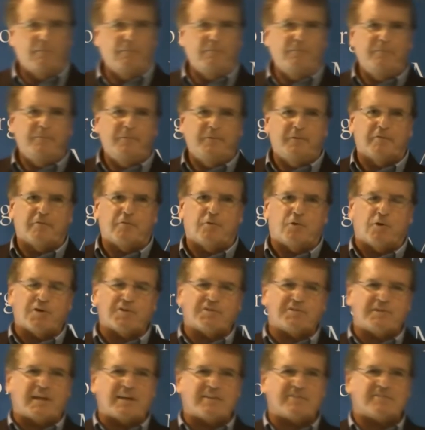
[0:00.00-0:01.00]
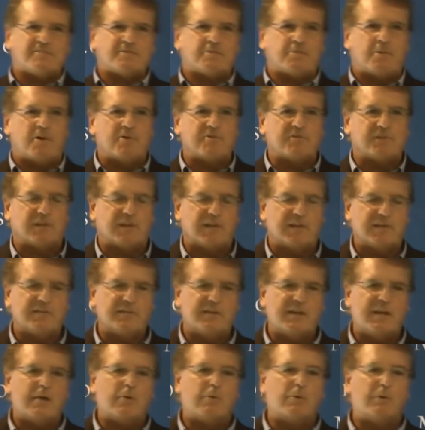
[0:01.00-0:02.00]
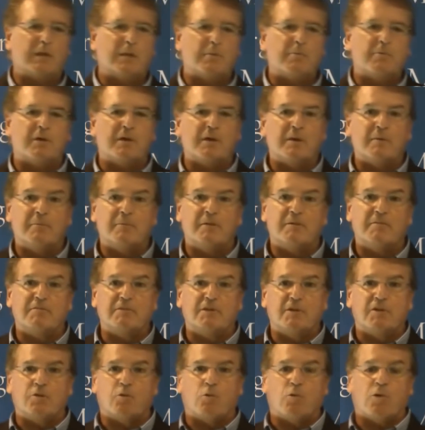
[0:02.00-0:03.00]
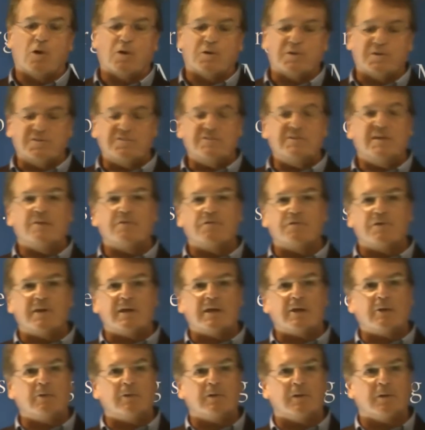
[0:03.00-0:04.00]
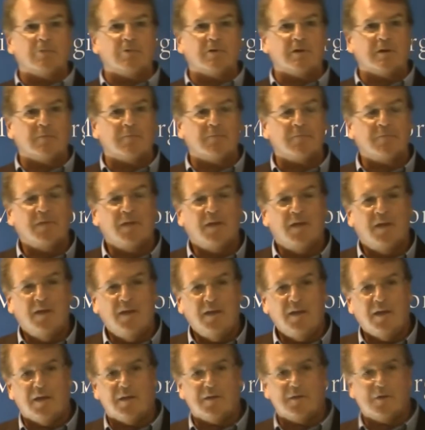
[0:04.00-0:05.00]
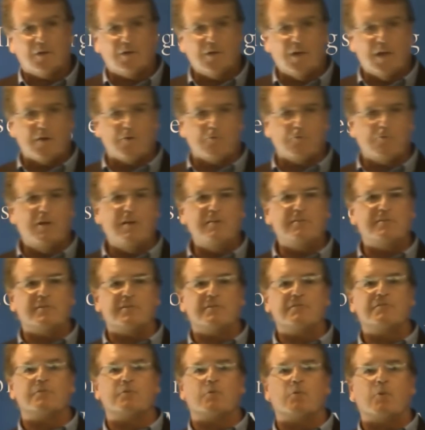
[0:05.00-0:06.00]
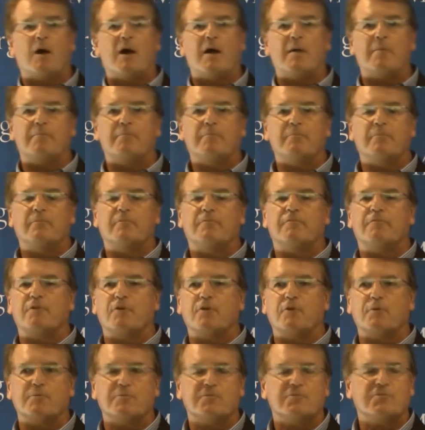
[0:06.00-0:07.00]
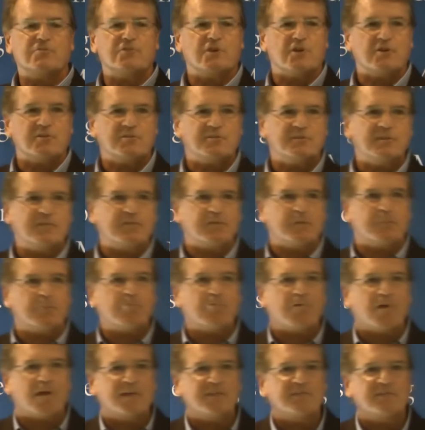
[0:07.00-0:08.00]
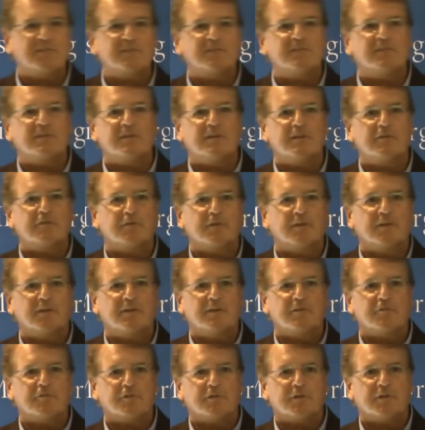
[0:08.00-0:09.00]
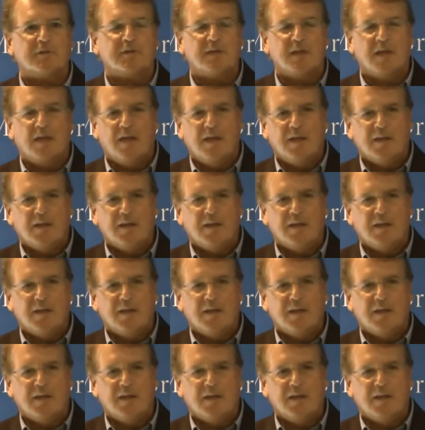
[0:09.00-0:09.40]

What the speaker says: of course, that supposedly is an equilibrium, even though the world is never in equilibrium. And there are a lot of reasons for why firms charge different prices at different